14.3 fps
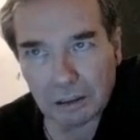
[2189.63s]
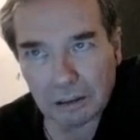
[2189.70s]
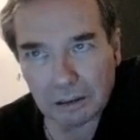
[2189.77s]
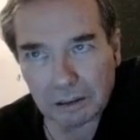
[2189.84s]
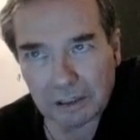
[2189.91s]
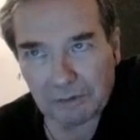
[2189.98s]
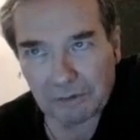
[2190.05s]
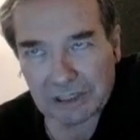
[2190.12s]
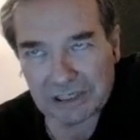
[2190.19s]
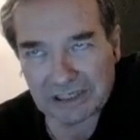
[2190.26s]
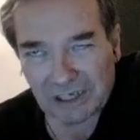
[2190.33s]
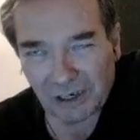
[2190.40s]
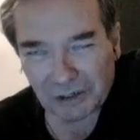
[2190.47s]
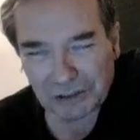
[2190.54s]
giving the
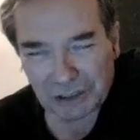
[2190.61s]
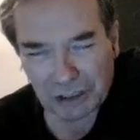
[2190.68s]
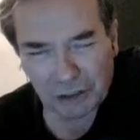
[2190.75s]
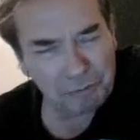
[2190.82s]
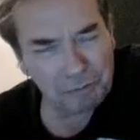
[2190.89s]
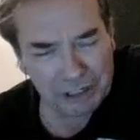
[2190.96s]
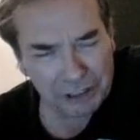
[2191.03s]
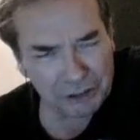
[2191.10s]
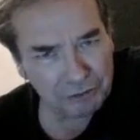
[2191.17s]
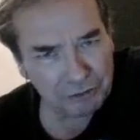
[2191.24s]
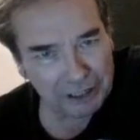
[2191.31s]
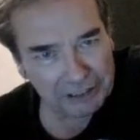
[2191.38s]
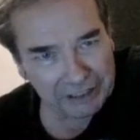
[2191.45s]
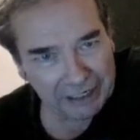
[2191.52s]
Sarge a little bit of
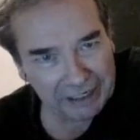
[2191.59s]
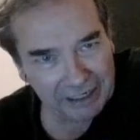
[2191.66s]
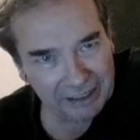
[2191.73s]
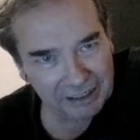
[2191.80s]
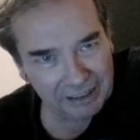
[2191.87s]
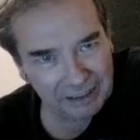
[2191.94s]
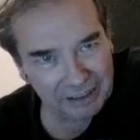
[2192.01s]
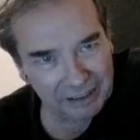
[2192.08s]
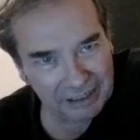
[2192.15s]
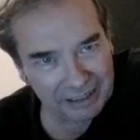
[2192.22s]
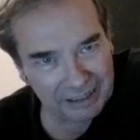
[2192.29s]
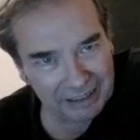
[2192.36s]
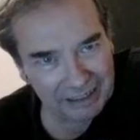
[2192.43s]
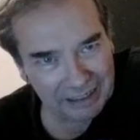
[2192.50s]
credit,
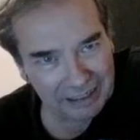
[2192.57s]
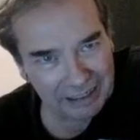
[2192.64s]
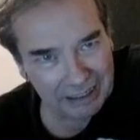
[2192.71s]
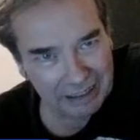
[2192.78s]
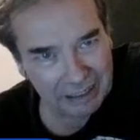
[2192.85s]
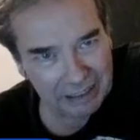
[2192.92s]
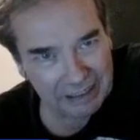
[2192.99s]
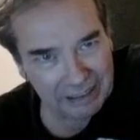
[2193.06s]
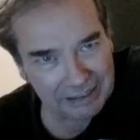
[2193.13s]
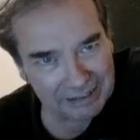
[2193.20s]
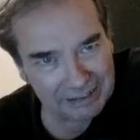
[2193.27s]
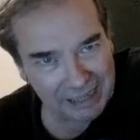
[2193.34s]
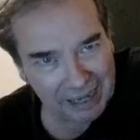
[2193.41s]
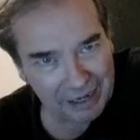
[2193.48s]
he's
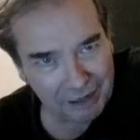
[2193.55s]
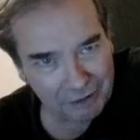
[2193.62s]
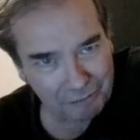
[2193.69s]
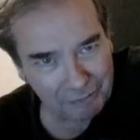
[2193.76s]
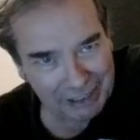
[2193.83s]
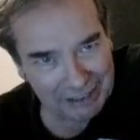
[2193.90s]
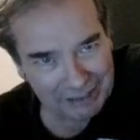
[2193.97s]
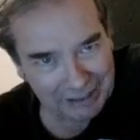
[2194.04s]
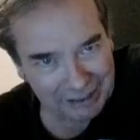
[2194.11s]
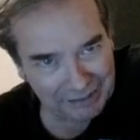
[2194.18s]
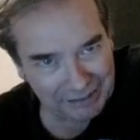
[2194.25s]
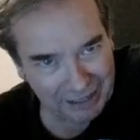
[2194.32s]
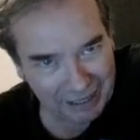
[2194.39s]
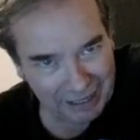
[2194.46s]
now made it
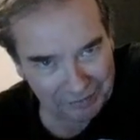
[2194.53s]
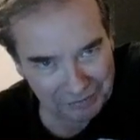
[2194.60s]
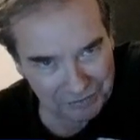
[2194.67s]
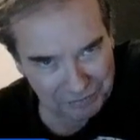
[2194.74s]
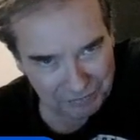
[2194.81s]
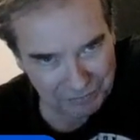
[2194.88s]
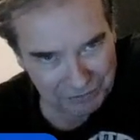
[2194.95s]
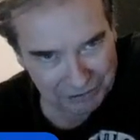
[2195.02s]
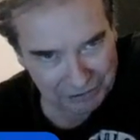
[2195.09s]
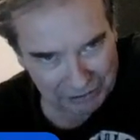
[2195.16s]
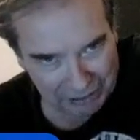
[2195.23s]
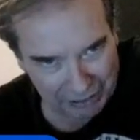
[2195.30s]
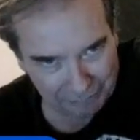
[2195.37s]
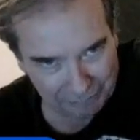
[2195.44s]
the Hunter is going to
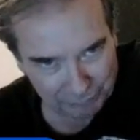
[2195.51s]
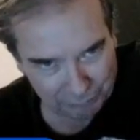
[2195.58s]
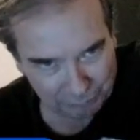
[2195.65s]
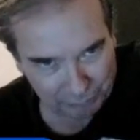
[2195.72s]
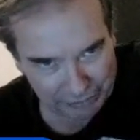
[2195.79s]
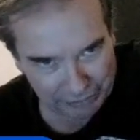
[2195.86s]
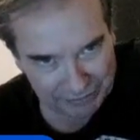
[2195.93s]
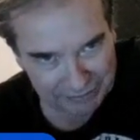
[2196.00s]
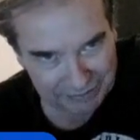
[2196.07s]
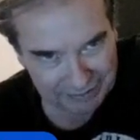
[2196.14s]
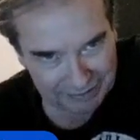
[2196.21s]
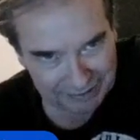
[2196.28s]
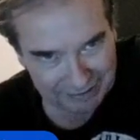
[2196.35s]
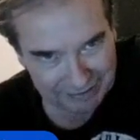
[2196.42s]
have to face
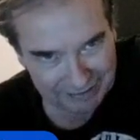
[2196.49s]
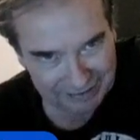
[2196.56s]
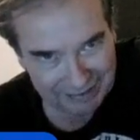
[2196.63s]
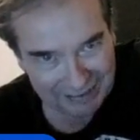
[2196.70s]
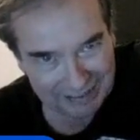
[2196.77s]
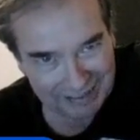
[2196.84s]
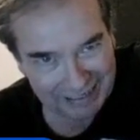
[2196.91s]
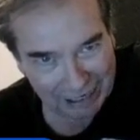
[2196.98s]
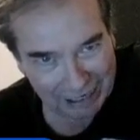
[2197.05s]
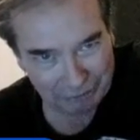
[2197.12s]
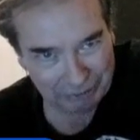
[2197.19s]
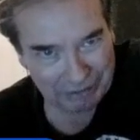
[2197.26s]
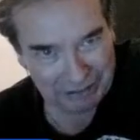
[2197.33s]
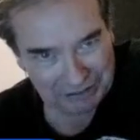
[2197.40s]

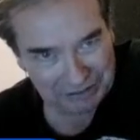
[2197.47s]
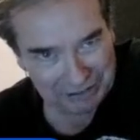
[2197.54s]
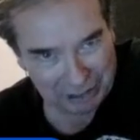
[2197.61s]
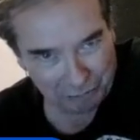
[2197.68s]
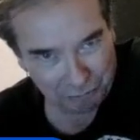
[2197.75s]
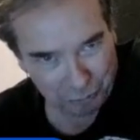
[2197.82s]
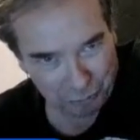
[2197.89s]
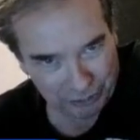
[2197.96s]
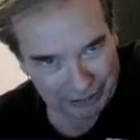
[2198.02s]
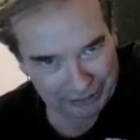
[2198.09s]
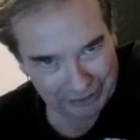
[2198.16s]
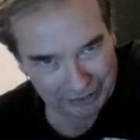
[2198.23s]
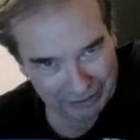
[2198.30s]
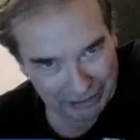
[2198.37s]
Owen at some point
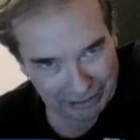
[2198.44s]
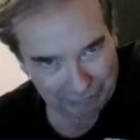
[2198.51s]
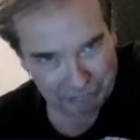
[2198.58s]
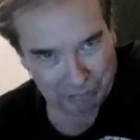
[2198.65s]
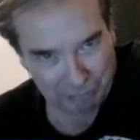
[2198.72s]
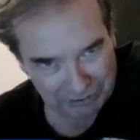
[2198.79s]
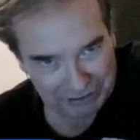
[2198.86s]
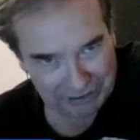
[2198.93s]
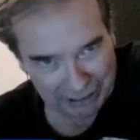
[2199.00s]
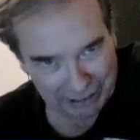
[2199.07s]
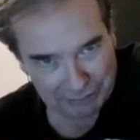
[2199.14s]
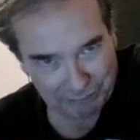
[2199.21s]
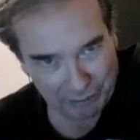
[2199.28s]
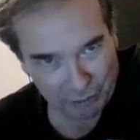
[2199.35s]
if he wants to get
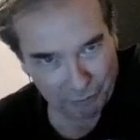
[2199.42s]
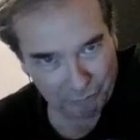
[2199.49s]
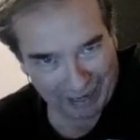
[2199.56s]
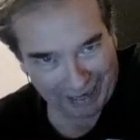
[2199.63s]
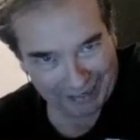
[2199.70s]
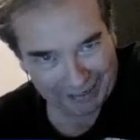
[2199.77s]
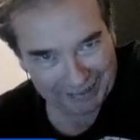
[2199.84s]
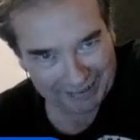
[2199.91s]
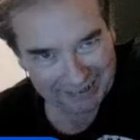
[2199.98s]
his belt back.